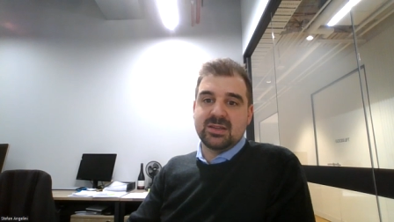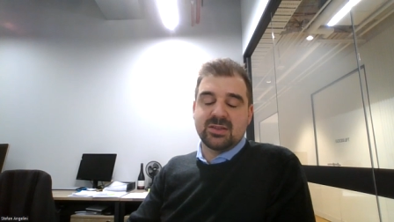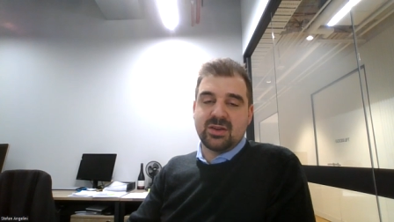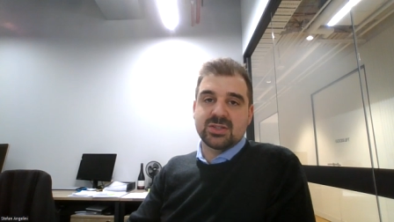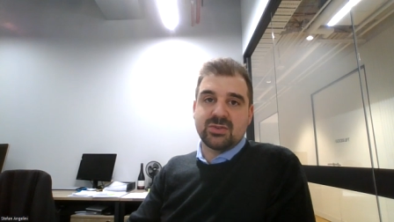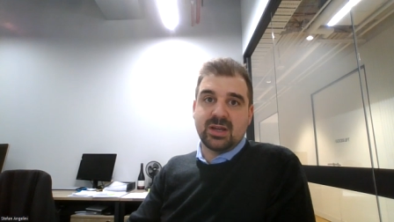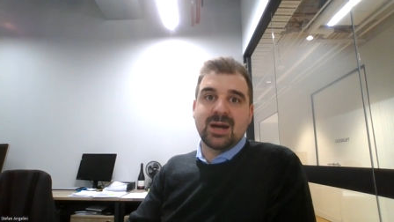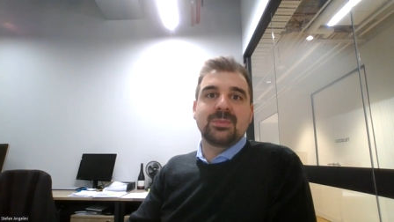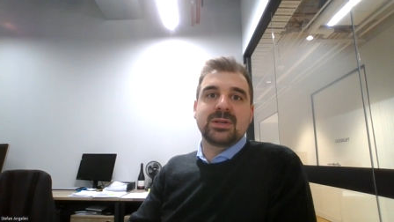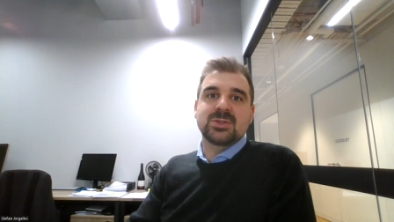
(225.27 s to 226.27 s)
So those three
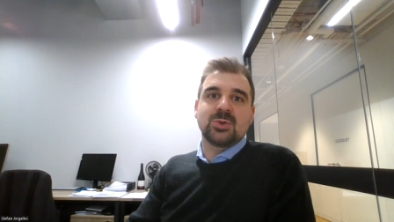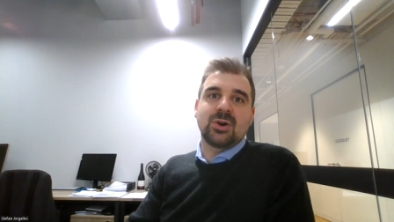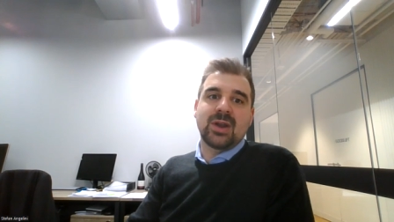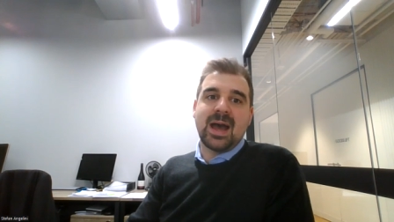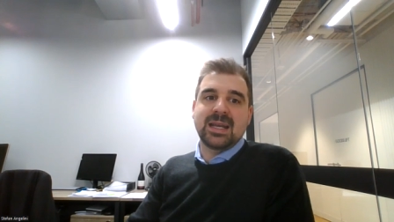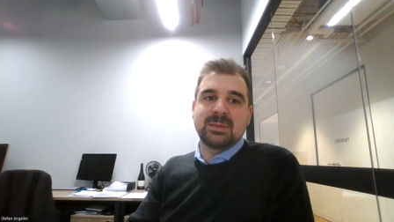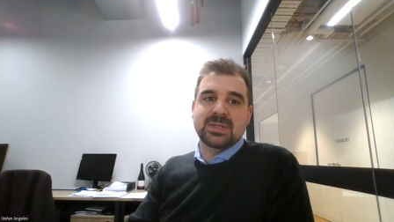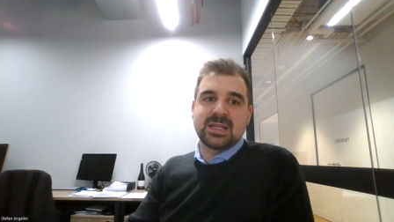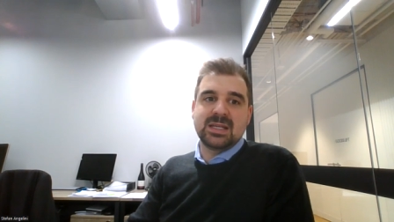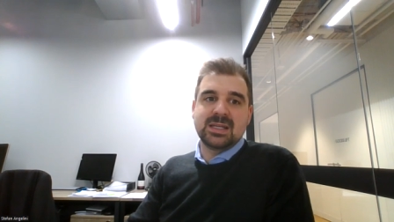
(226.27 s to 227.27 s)
companies took on 80
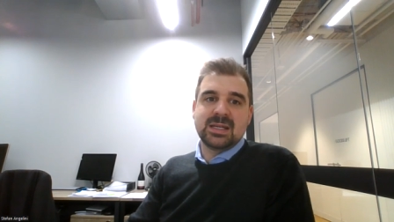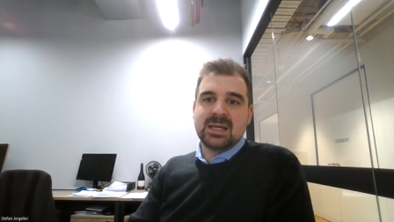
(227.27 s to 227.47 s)
percent.